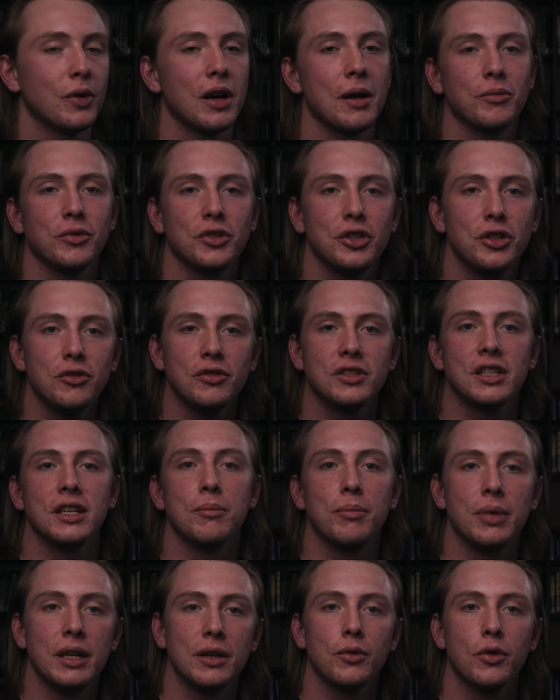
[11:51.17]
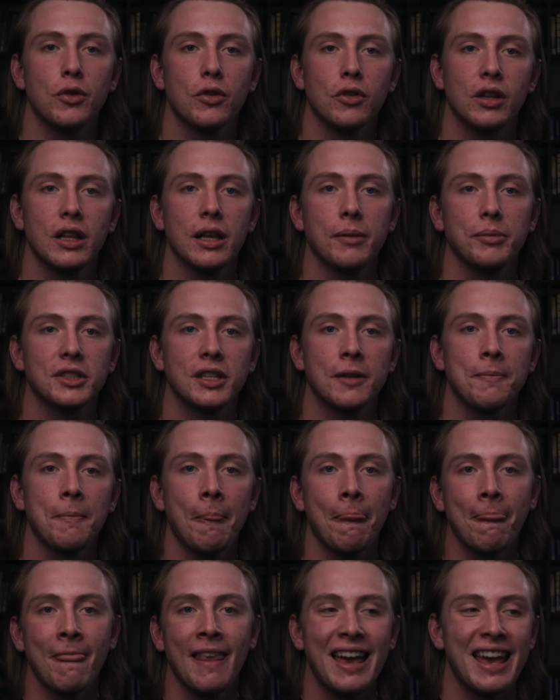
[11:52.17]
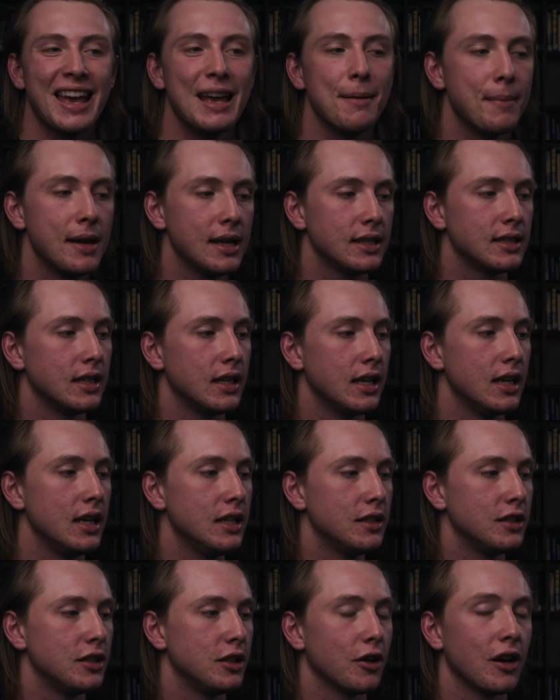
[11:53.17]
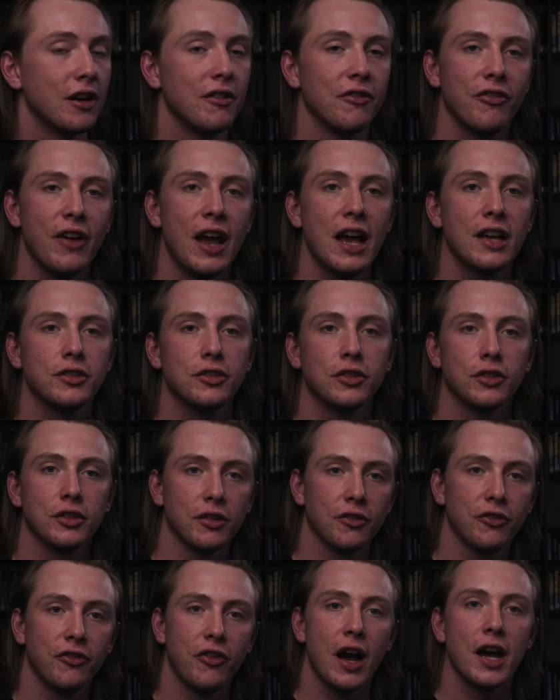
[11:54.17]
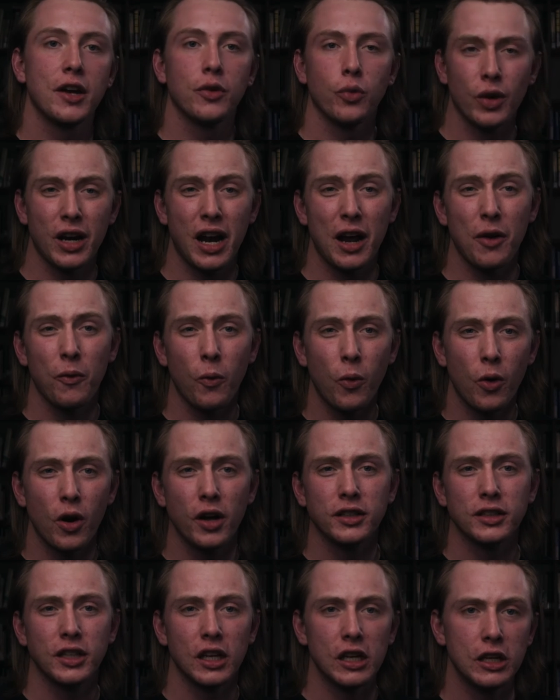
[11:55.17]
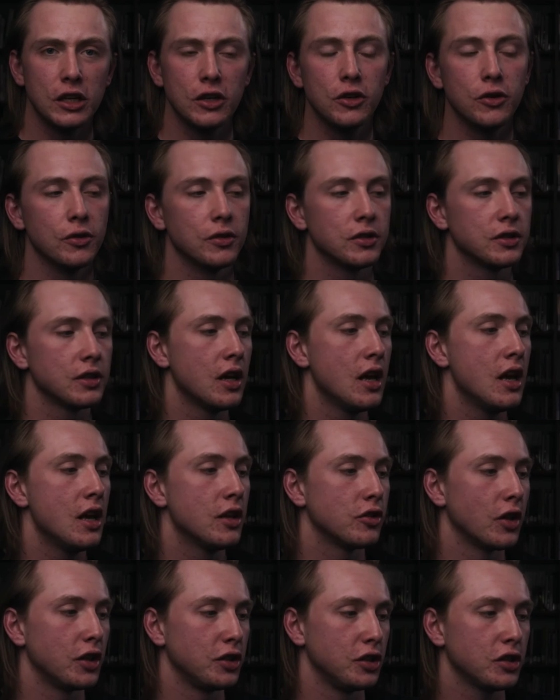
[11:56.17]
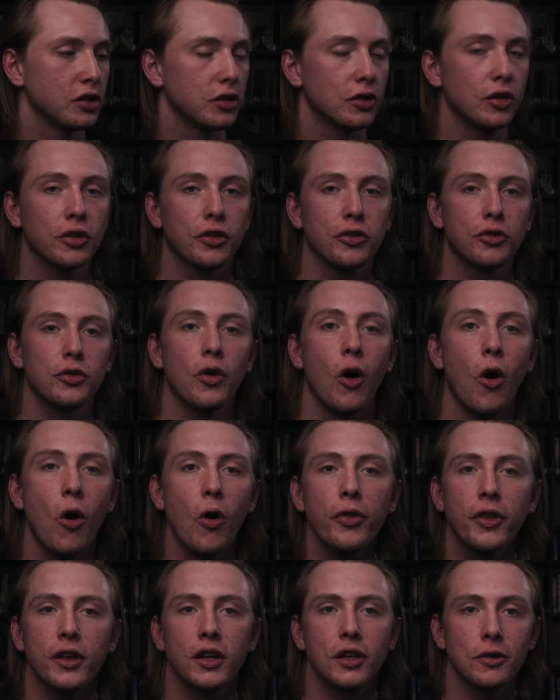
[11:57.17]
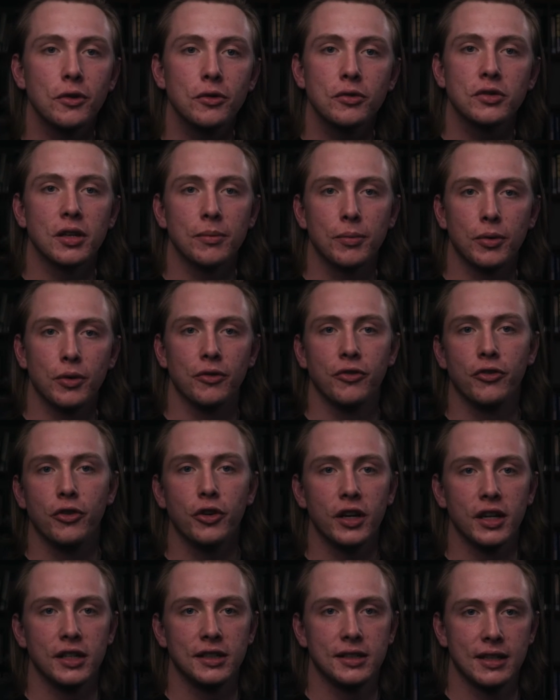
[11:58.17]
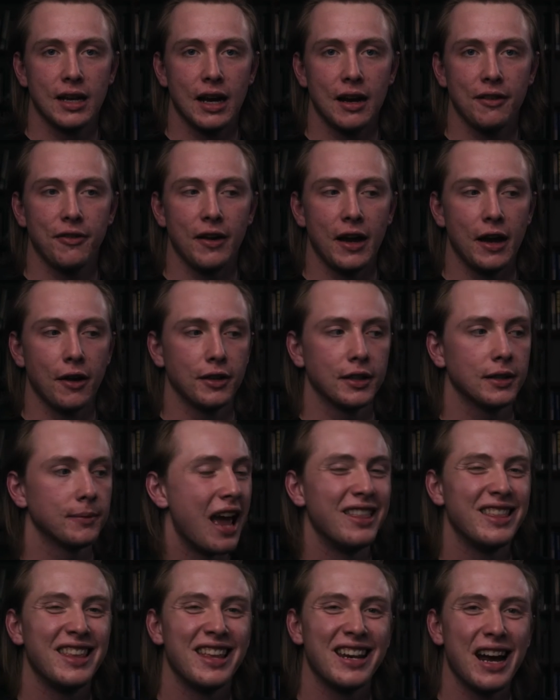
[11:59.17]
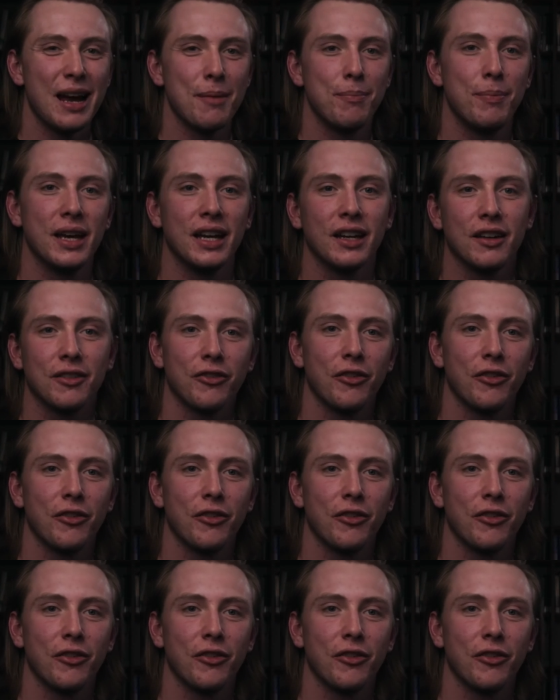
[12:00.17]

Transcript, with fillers: when I'm choosing B-roll clips, it makes it easier and faster to find what I want to use. So I just look through all the usable footage that I found and then I pick